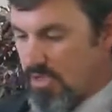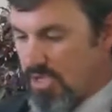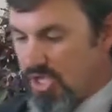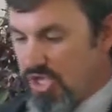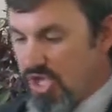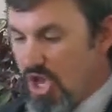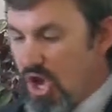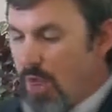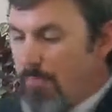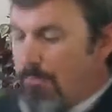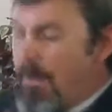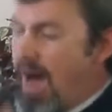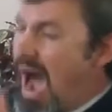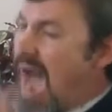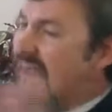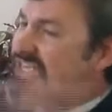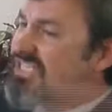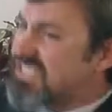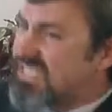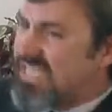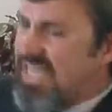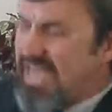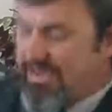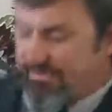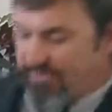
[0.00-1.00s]
You
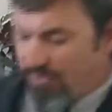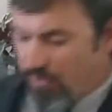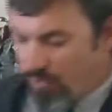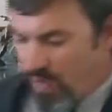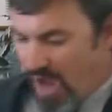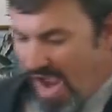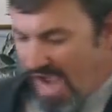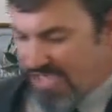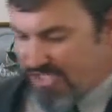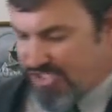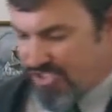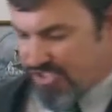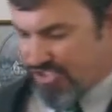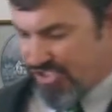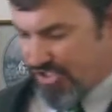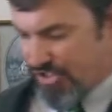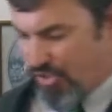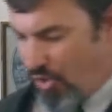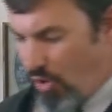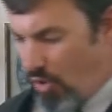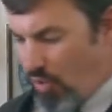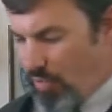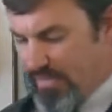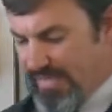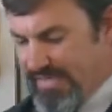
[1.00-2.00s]
must live a righteous and
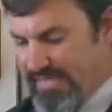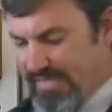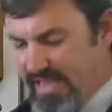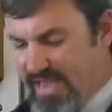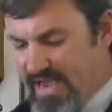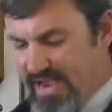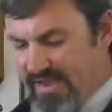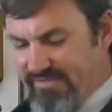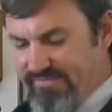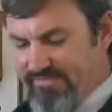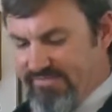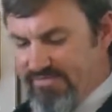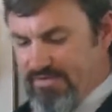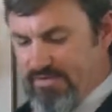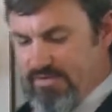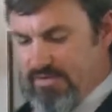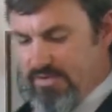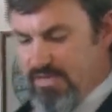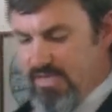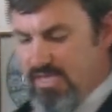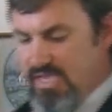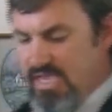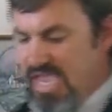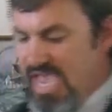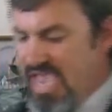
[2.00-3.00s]
holy life.
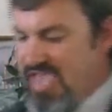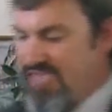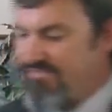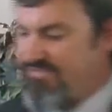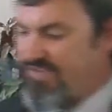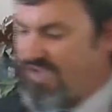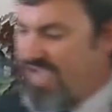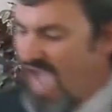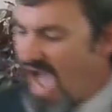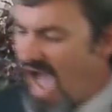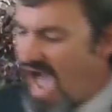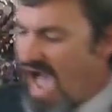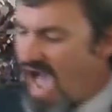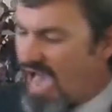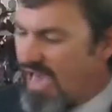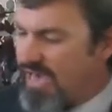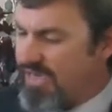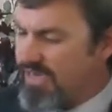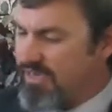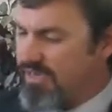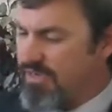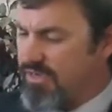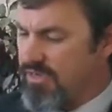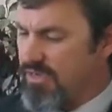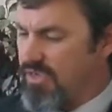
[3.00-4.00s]
If God
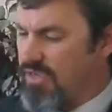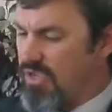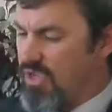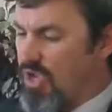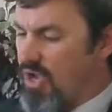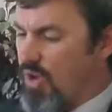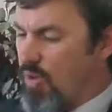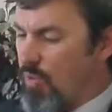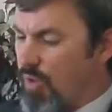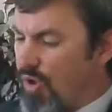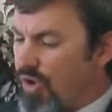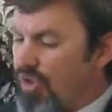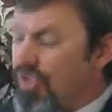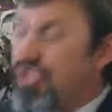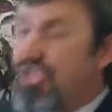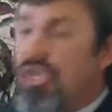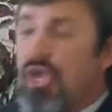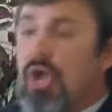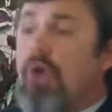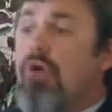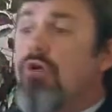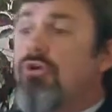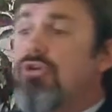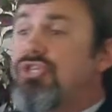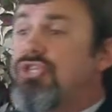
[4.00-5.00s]
will
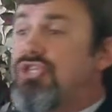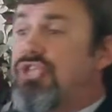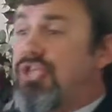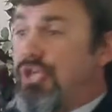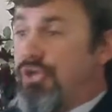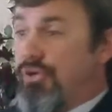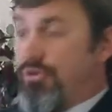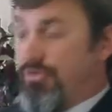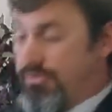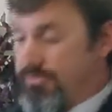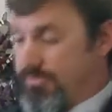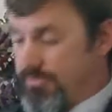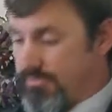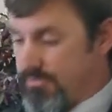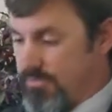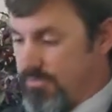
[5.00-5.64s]
use you,